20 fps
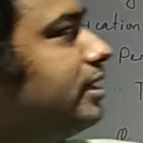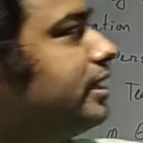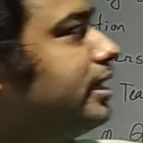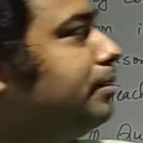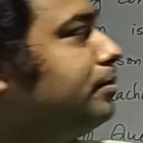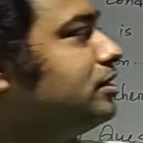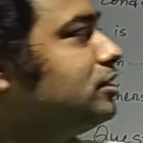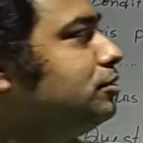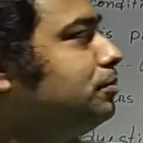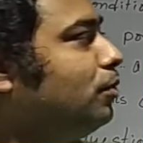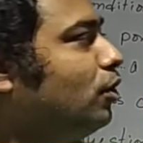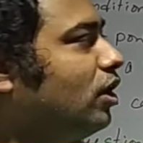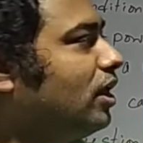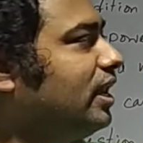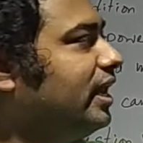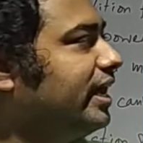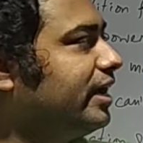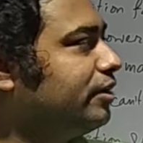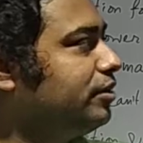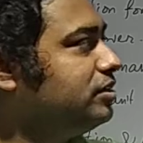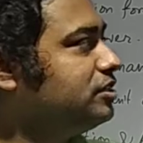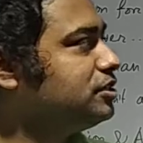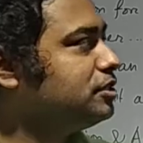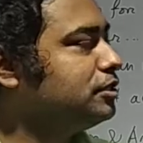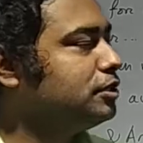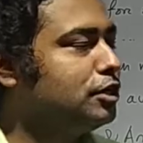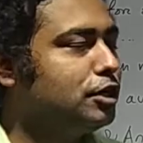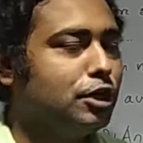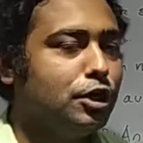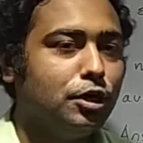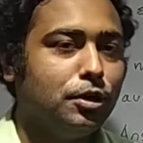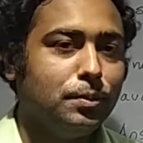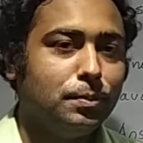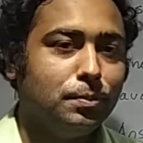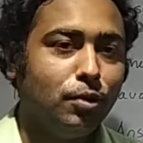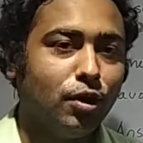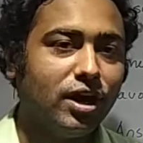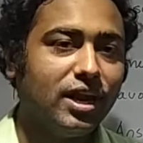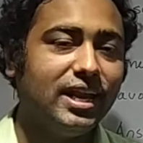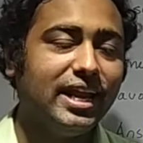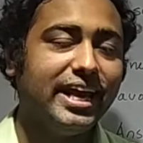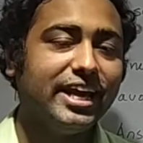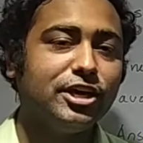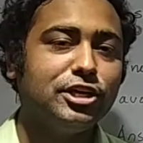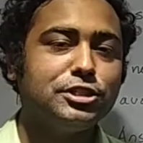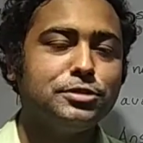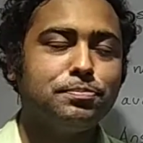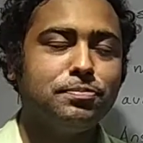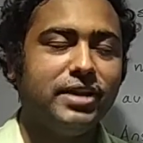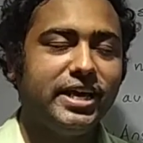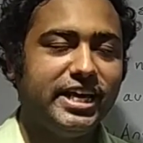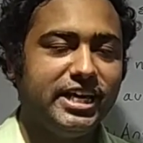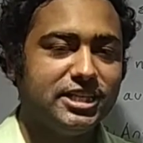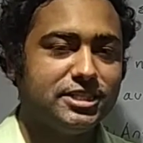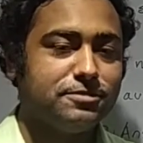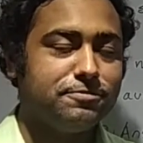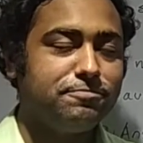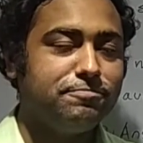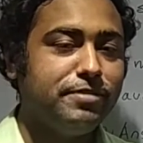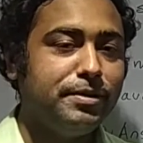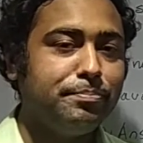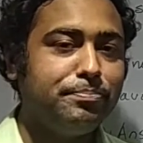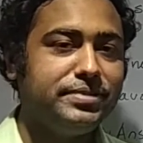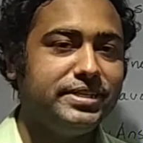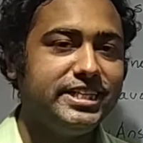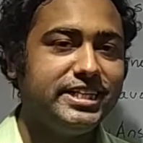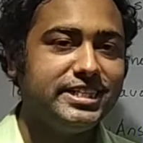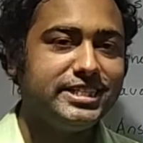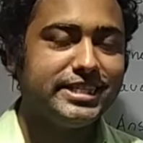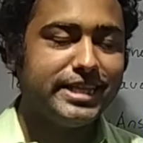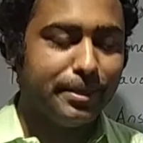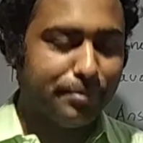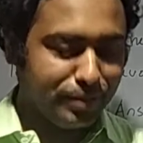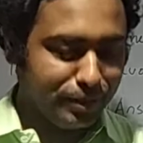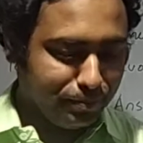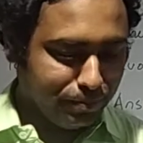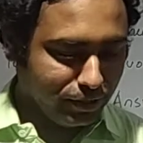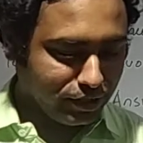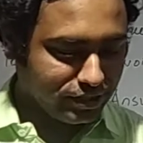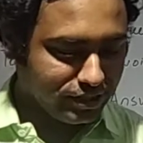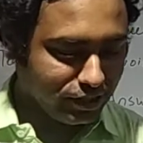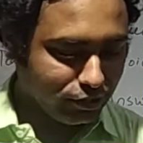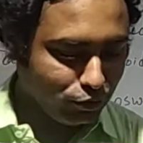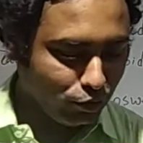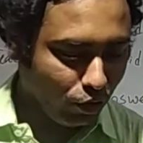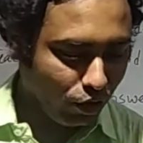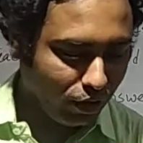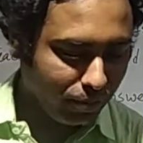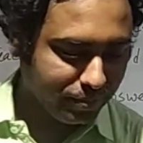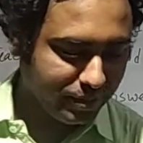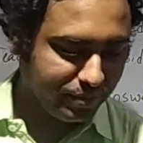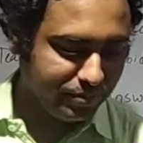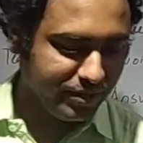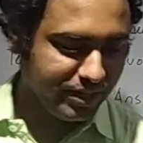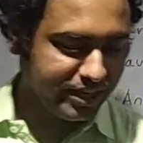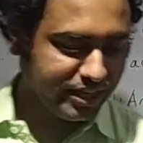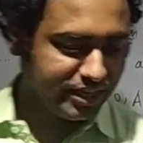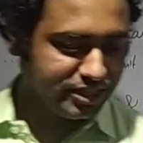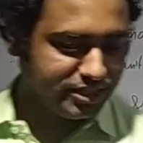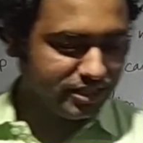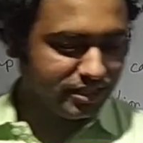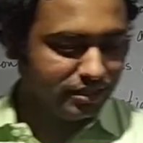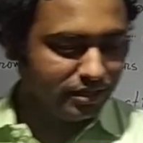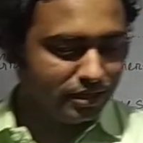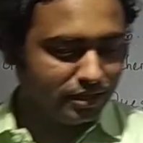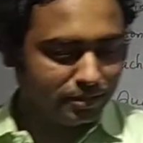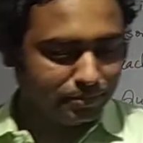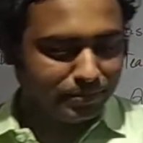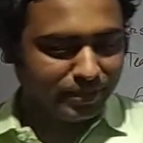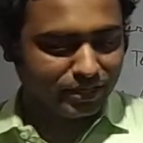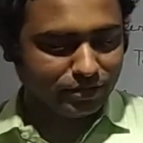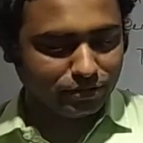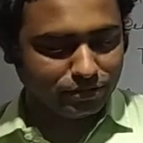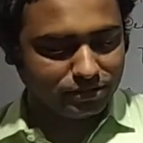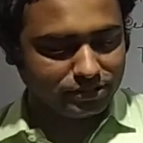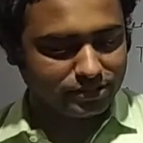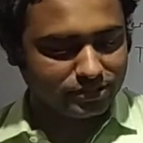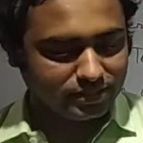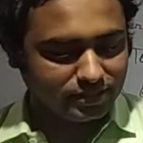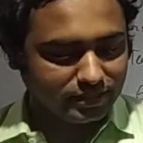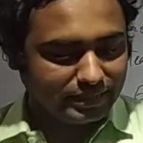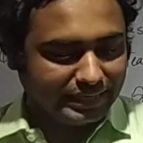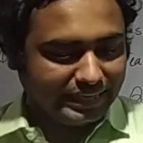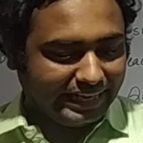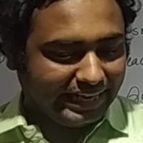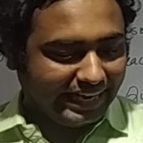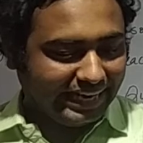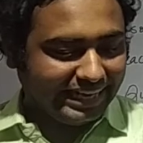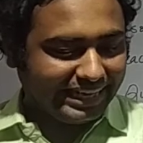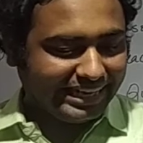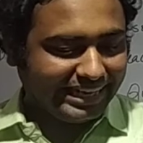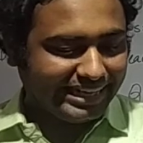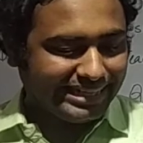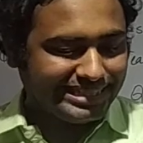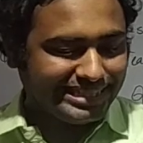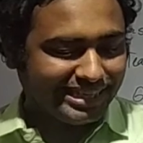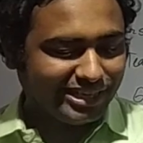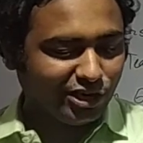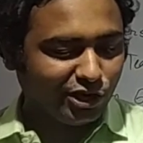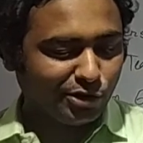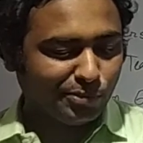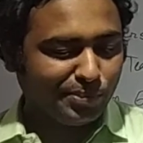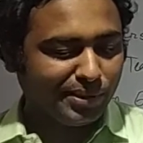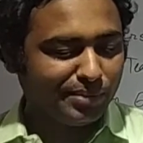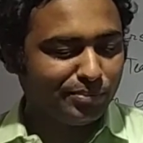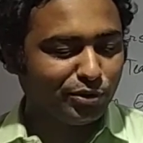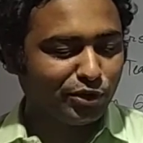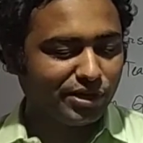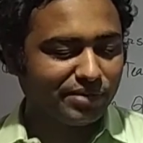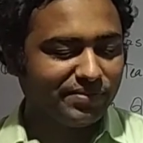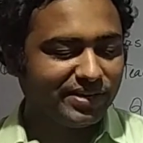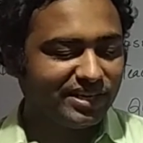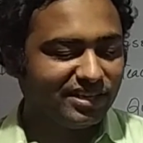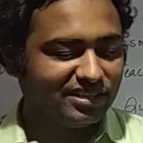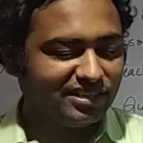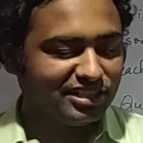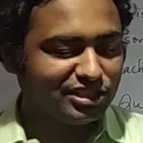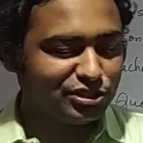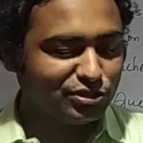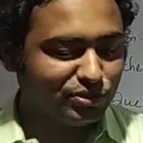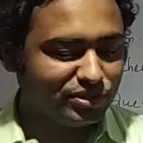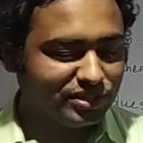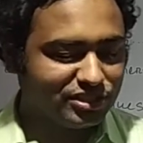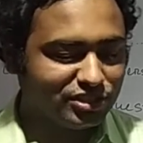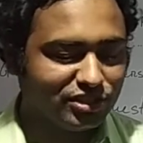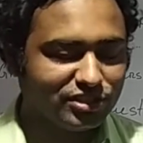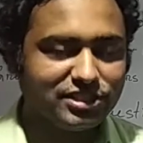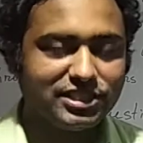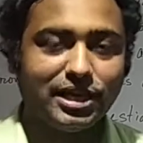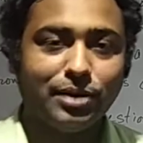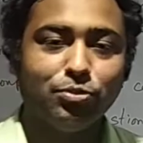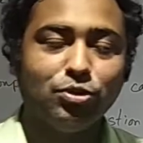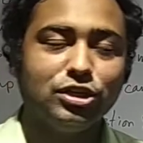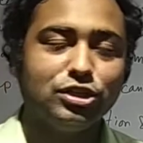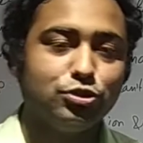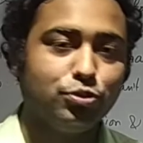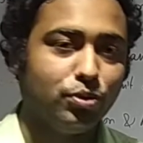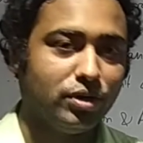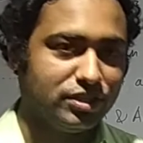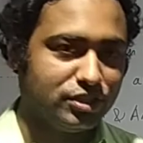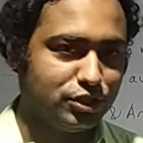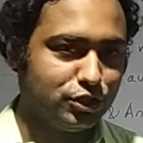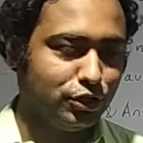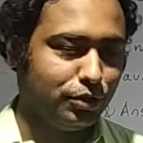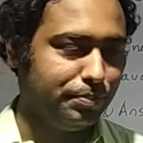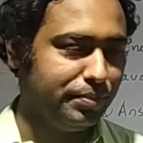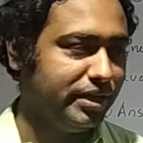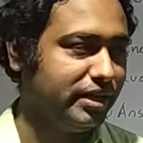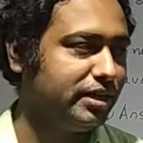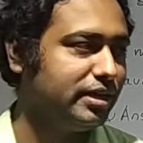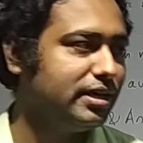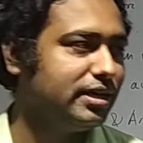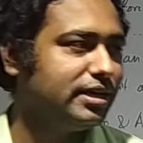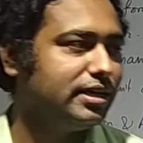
Coming to body language plays 57% role of communication because in teaching or being motivated the students or someone to one's topic.